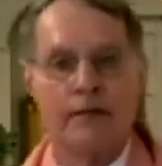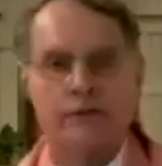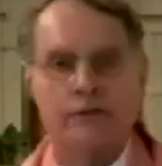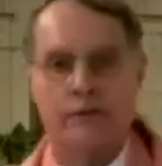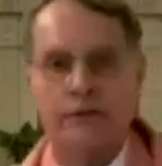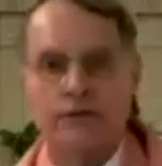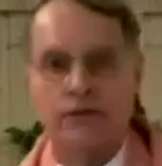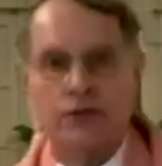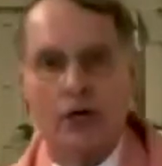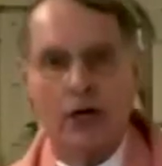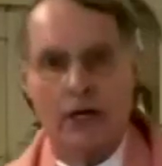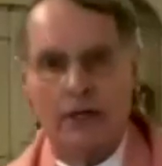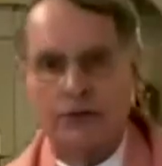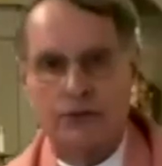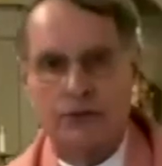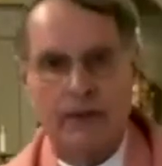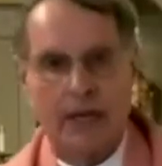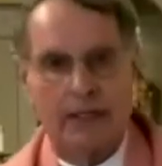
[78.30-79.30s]
that
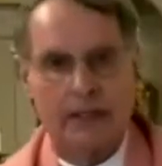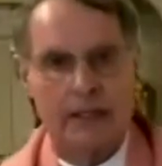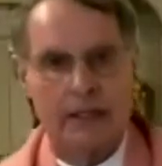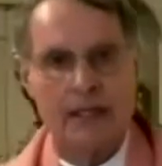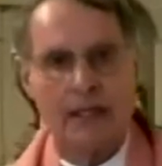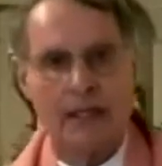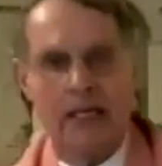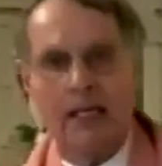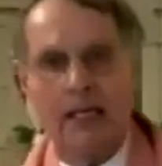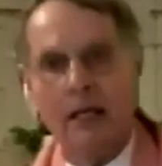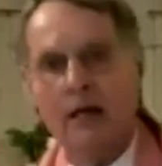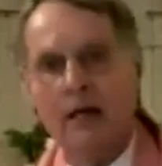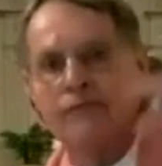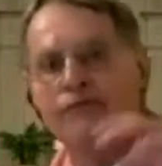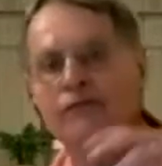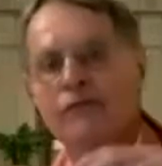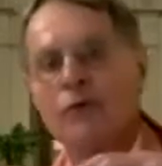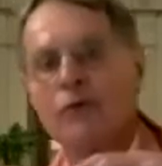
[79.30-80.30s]
John is making. He
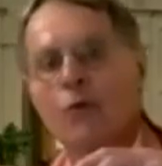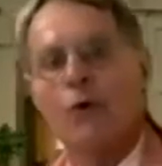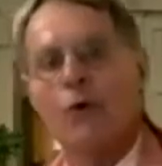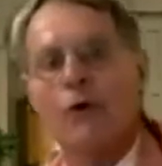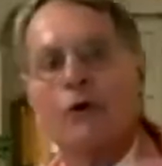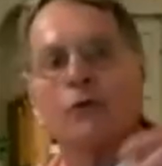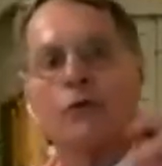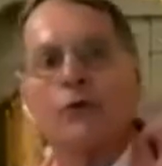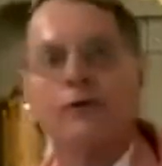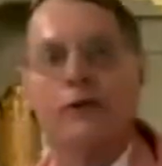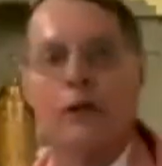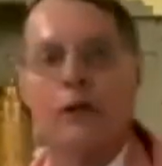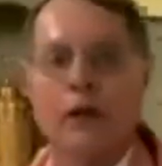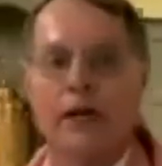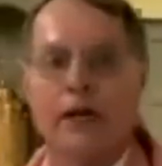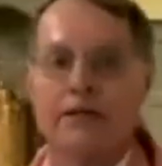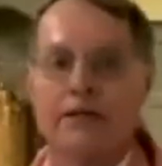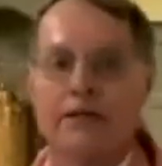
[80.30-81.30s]
loves to work with
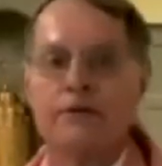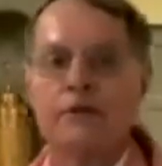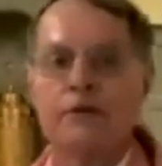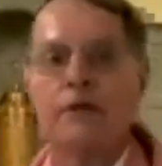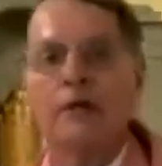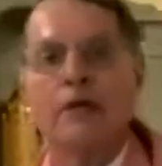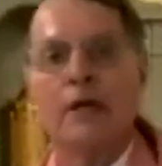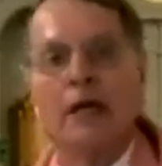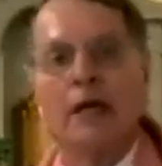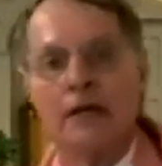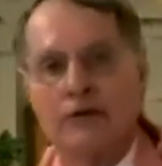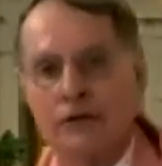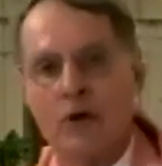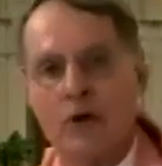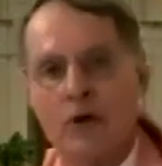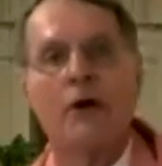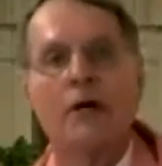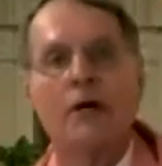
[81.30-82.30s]
light
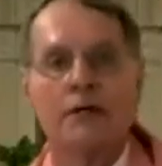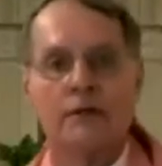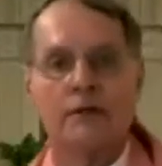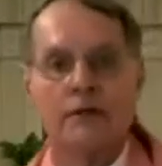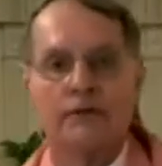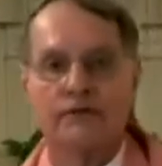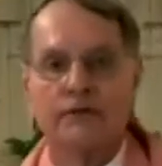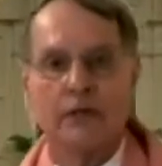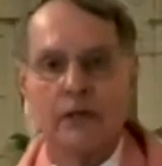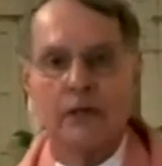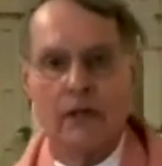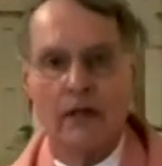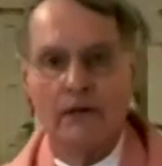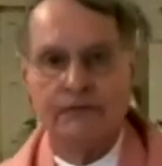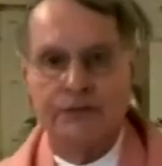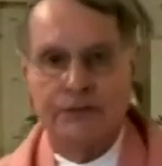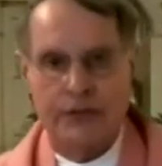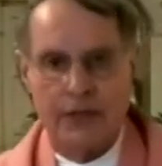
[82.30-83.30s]
and darkness. He
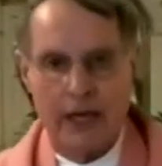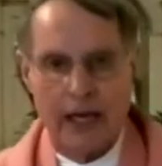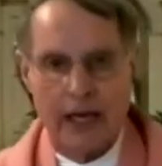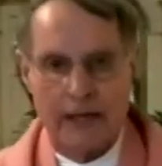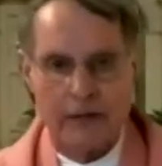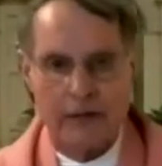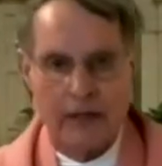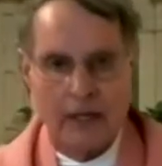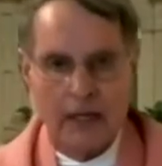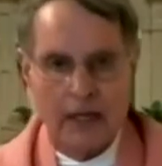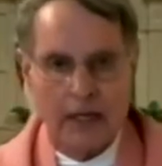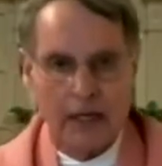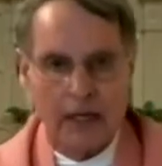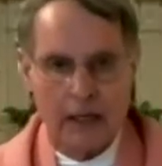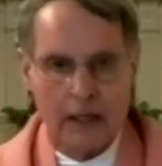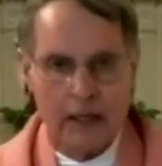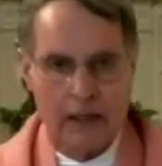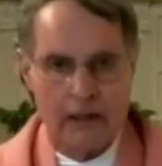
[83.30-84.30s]
loves
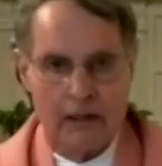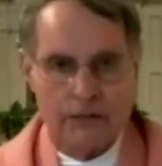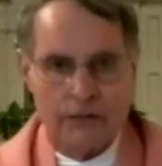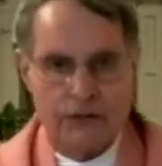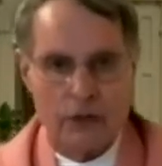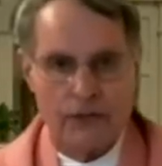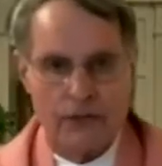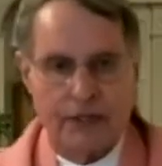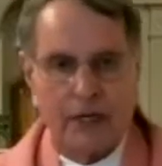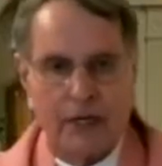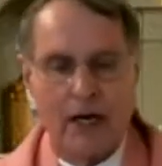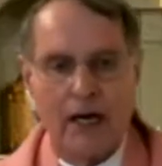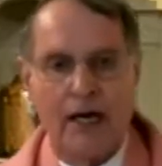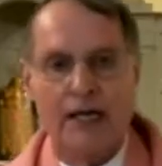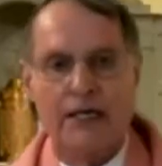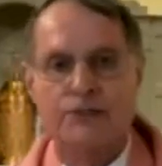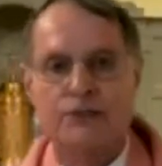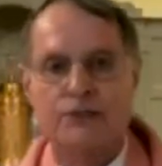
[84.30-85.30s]
that. So the
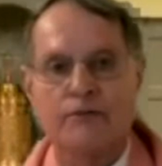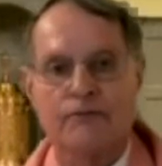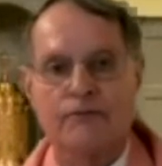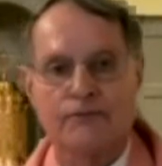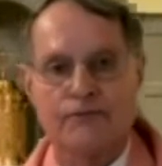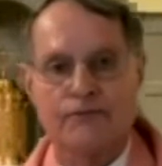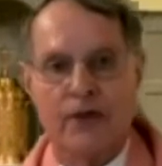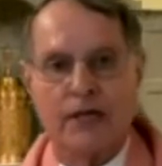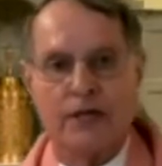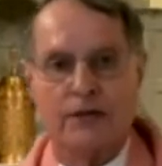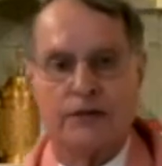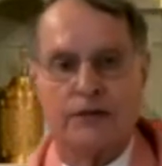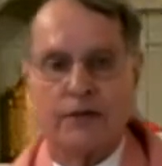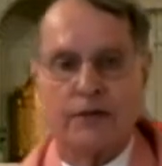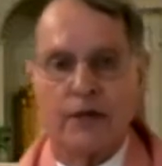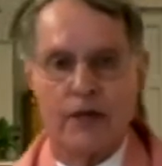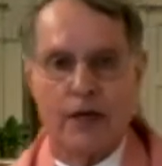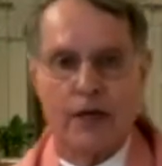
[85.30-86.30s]
eyes of faith,
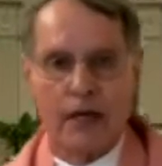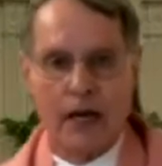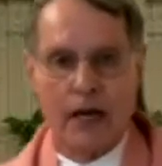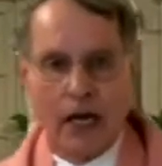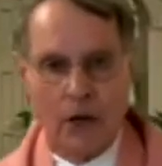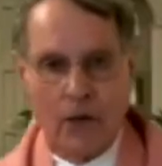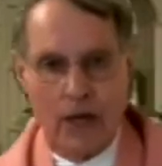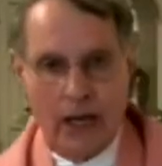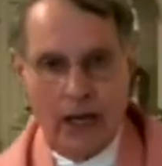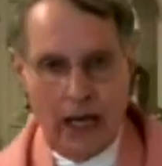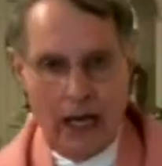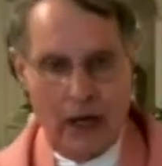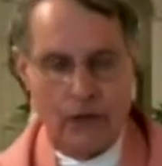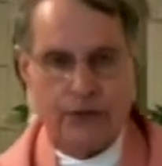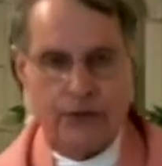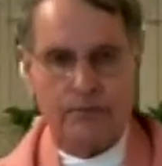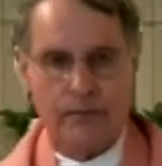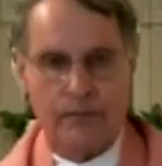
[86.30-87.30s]

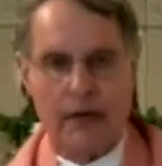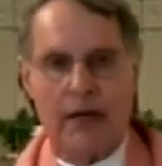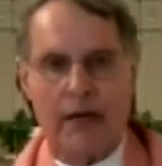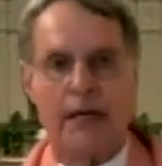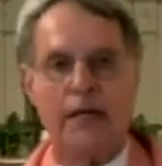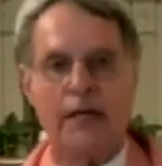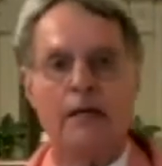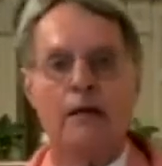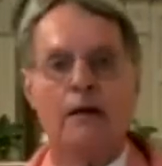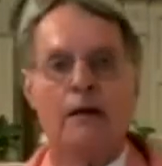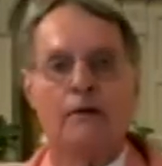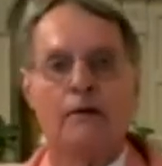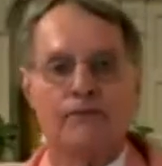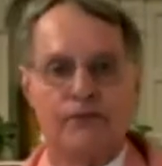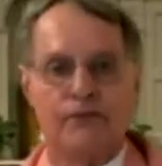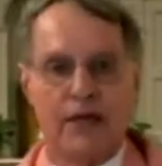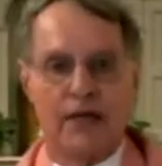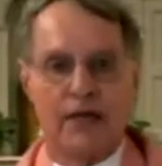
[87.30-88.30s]
how has my
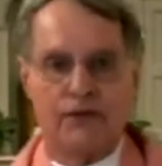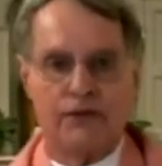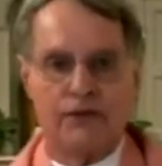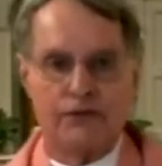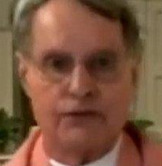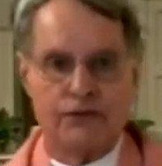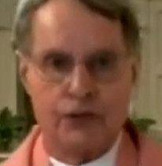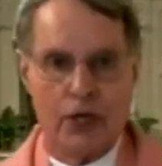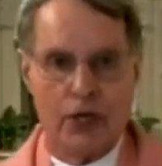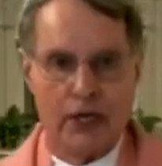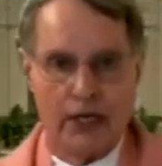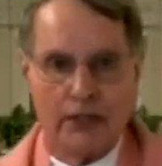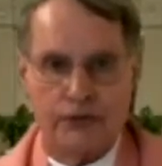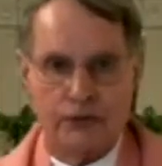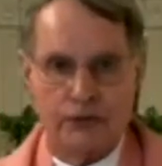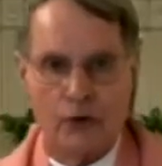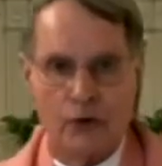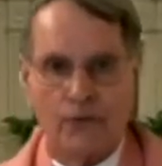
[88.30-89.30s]
faith
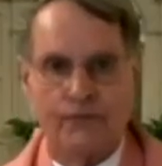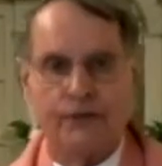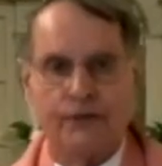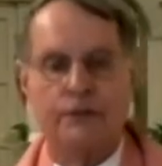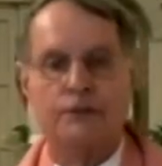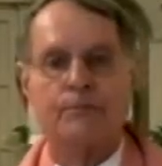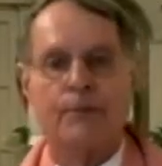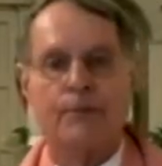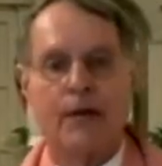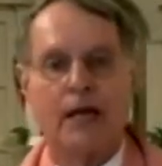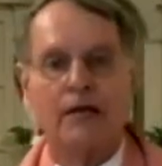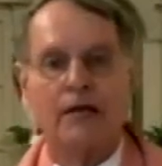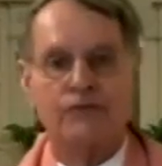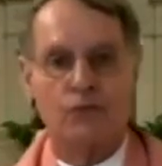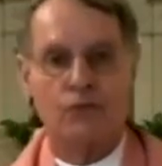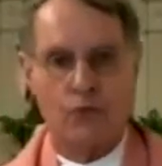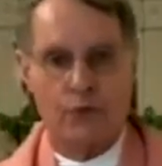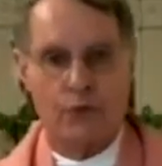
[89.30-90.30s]
changed over this
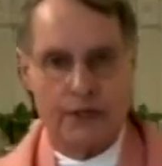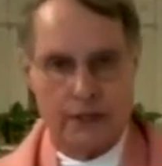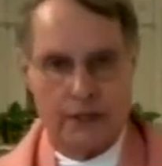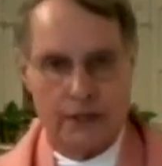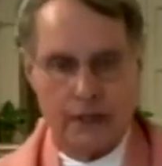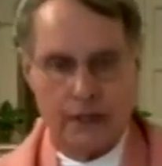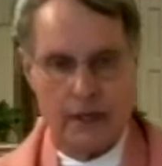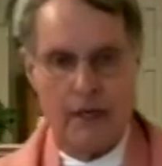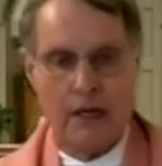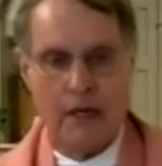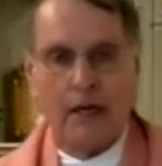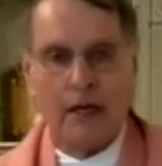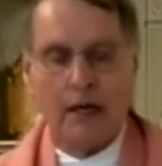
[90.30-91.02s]
past week?